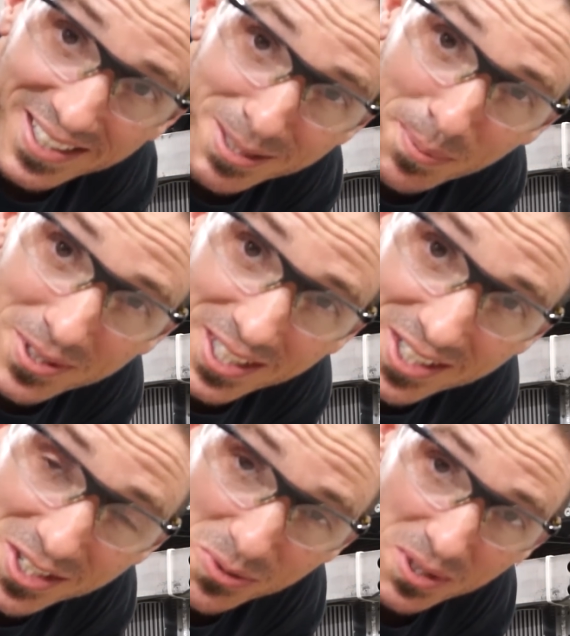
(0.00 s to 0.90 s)
I suppose I could
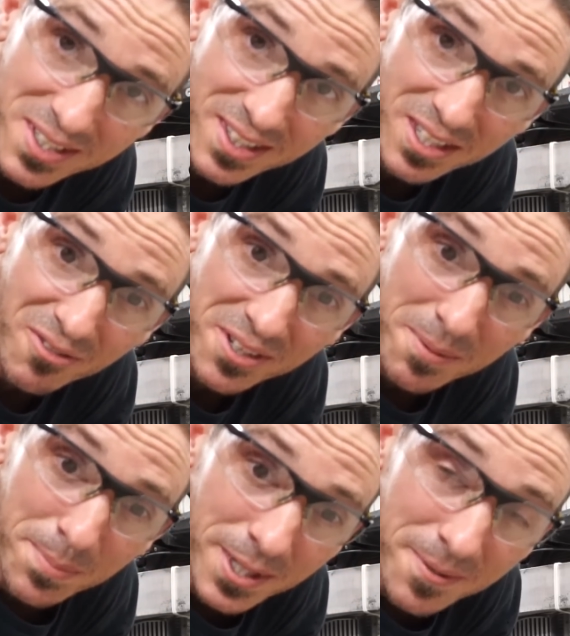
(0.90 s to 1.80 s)
just raise the lift up,
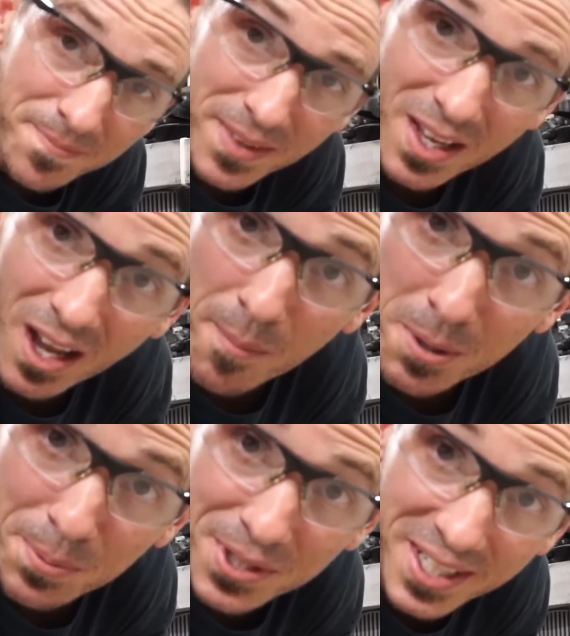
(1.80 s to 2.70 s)
but I'm going
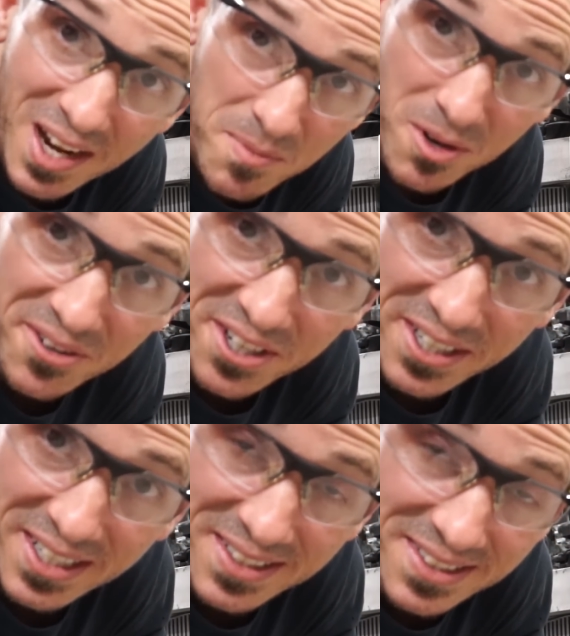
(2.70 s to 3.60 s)
to put the camera over here,
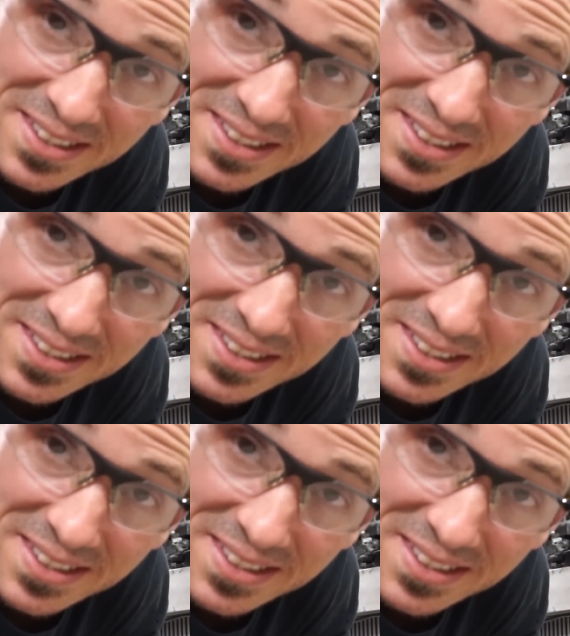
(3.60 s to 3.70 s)
guys.